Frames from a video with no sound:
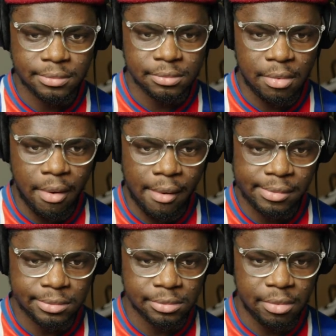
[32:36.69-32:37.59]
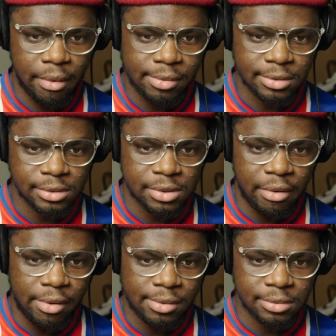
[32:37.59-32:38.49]
inside right position, leaving
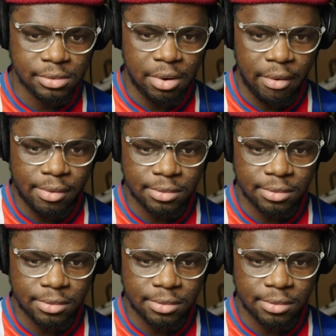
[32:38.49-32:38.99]
the right flank